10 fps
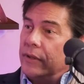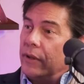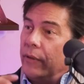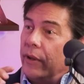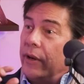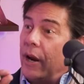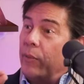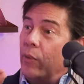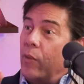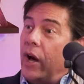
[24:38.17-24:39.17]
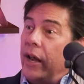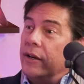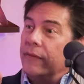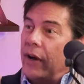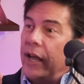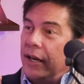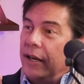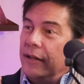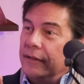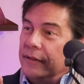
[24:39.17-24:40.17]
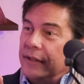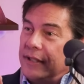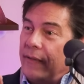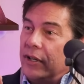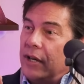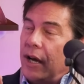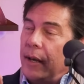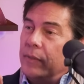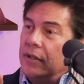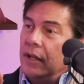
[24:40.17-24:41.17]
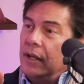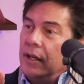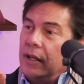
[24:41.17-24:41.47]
So the number 1 divided 7 times